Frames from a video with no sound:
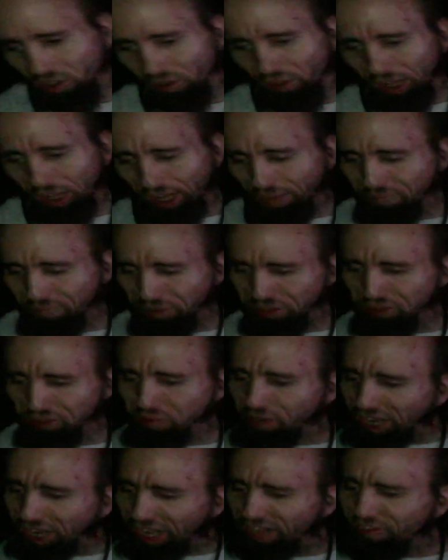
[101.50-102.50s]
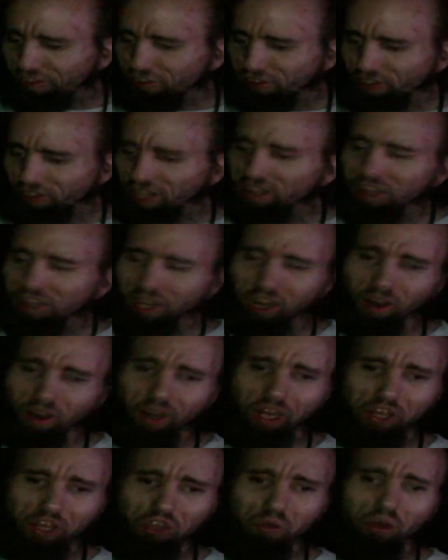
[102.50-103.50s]
I mean, you guys sit there
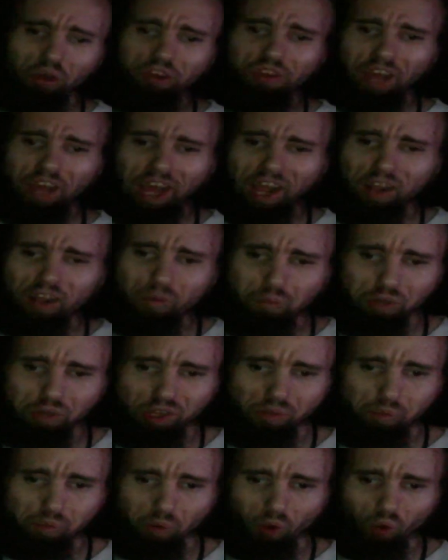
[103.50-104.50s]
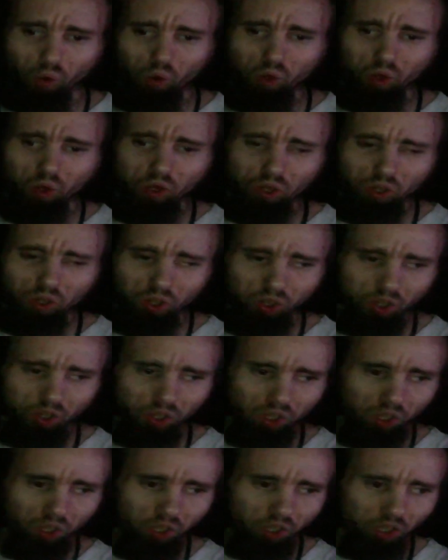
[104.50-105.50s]
and you attack people
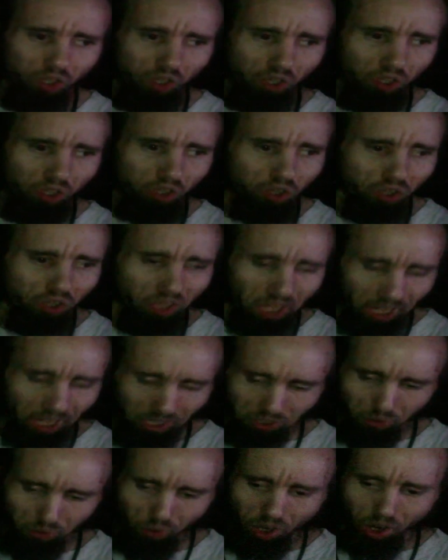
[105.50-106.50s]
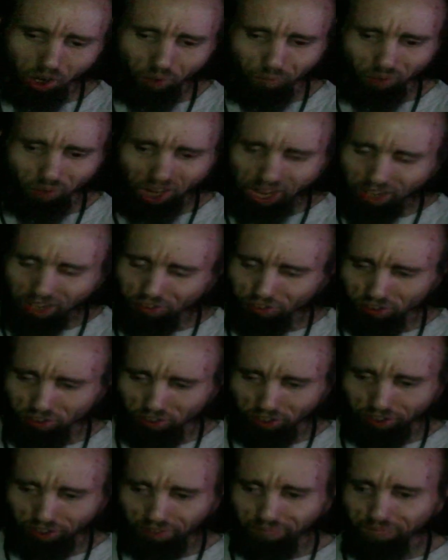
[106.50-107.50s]
and you harass
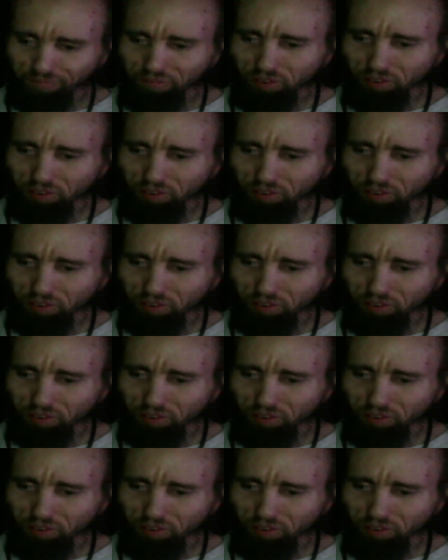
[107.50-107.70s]
them